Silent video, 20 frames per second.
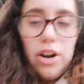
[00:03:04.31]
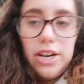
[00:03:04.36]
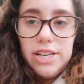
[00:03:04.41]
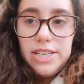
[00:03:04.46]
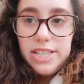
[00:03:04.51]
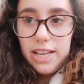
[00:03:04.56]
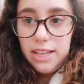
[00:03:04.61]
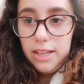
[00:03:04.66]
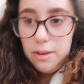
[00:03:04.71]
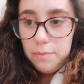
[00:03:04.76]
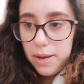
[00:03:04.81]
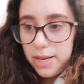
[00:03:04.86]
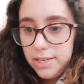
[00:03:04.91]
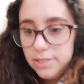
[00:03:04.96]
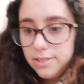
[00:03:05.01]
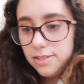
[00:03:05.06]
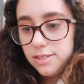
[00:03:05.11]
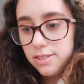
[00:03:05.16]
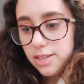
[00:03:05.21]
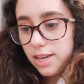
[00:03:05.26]
on a daily
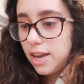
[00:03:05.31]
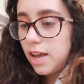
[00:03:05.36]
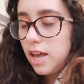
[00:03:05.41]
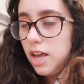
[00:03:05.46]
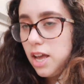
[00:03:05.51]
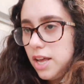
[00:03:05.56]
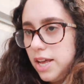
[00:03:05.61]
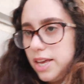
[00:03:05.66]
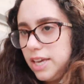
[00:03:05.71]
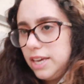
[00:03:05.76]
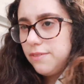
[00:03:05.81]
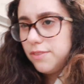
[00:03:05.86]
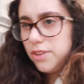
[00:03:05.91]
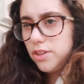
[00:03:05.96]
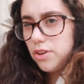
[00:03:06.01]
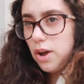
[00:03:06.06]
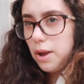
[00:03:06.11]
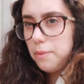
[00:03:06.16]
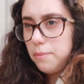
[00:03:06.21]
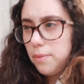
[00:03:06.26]
basis. Like even
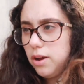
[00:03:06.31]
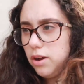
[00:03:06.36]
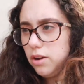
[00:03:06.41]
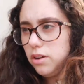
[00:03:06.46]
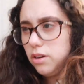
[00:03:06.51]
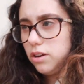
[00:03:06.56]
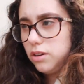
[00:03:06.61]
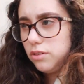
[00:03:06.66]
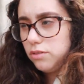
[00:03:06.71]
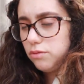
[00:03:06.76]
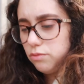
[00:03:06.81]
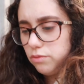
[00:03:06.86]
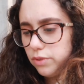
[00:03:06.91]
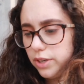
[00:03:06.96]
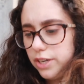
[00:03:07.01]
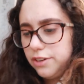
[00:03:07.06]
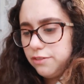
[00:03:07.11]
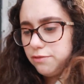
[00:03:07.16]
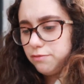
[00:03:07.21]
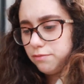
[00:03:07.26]
though I'm
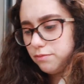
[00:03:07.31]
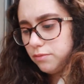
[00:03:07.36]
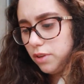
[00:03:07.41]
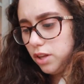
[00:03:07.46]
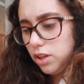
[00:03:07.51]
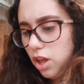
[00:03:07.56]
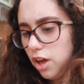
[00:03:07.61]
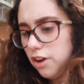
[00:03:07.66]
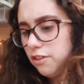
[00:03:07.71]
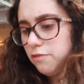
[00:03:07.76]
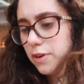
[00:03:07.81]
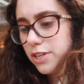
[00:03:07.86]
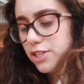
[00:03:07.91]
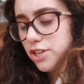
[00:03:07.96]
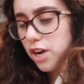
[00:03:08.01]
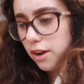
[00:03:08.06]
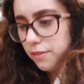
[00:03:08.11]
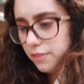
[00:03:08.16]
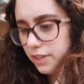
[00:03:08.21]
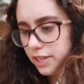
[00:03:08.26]
rid of a lot of my
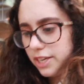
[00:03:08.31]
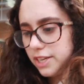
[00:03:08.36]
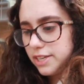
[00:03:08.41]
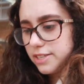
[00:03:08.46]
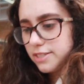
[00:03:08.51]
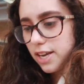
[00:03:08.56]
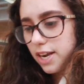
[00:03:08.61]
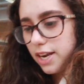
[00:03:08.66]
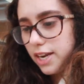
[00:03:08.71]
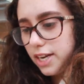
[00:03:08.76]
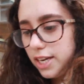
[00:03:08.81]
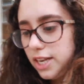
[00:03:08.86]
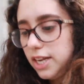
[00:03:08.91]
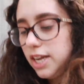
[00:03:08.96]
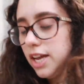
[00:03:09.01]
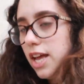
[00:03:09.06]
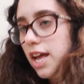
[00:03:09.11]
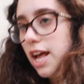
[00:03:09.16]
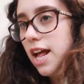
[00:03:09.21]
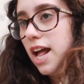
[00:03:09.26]
traveling anxiety.
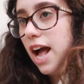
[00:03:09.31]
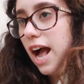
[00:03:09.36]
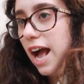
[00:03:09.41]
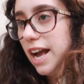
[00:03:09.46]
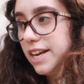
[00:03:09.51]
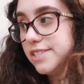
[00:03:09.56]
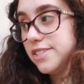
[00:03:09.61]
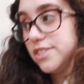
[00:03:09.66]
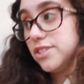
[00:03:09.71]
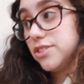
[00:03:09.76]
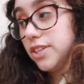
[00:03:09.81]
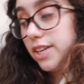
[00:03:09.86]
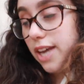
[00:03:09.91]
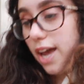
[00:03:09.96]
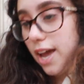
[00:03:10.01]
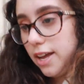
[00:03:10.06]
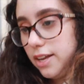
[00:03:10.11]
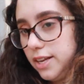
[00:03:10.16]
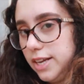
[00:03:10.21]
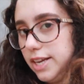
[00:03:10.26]
I still
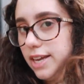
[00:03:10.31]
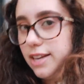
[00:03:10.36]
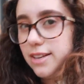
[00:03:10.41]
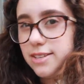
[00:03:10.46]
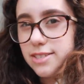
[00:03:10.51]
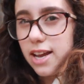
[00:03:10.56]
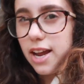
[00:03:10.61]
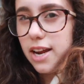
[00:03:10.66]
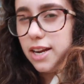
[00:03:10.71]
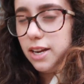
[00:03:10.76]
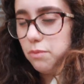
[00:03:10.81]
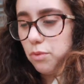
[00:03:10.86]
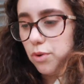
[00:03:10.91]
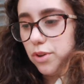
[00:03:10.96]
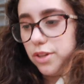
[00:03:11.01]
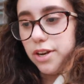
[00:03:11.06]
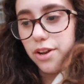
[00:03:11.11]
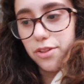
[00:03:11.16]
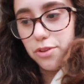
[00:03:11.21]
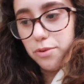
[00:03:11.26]
get anxiety
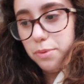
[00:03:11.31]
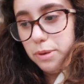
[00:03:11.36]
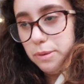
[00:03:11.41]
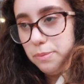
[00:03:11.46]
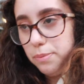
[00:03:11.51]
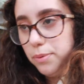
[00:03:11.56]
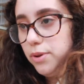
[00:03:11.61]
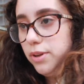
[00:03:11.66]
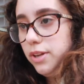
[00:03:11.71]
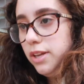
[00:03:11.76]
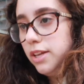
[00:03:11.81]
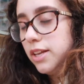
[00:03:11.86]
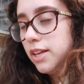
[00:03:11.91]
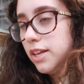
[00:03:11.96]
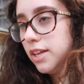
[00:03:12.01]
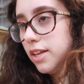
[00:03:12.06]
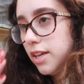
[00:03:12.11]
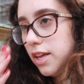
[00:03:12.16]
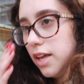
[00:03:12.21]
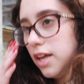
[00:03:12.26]
more than other people.
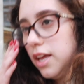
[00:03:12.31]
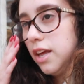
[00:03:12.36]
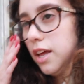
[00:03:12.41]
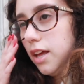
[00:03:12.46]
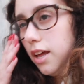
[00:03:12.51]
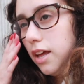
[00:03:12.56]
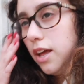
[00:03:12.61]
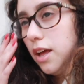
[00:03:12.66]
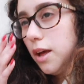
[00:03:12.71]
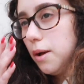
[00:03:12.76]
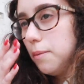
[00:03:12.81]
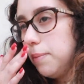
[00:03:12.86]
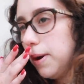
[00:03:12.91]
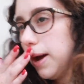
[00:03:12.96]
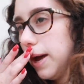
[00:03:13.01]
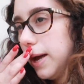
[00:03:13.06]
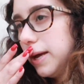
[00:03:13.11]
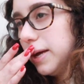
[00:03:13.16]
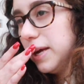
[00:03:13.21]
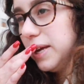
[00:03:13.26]

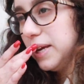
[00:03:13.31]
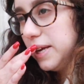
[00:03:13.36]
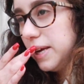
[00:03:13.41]
But